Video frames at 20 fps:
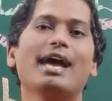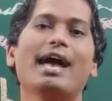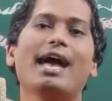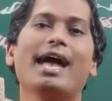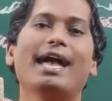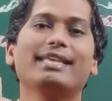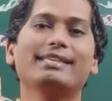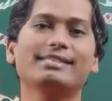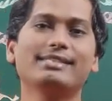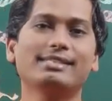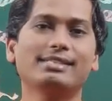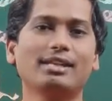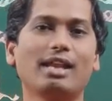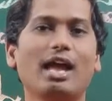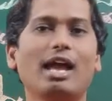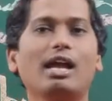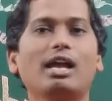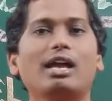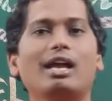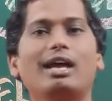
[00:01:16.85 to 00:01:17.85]

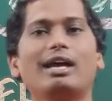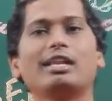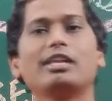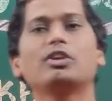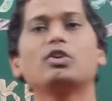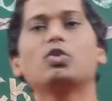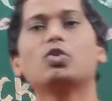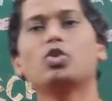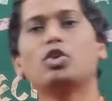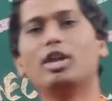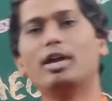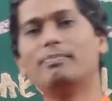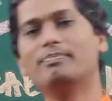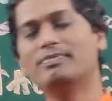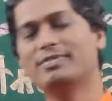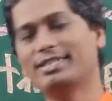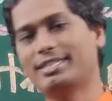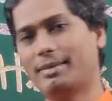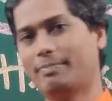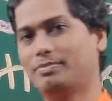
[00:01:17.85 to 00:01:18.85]
extracurriculum
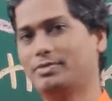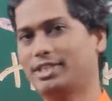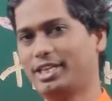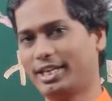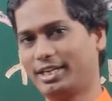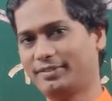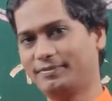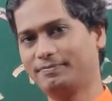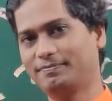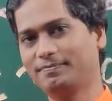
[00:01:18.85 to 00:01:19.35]
subject.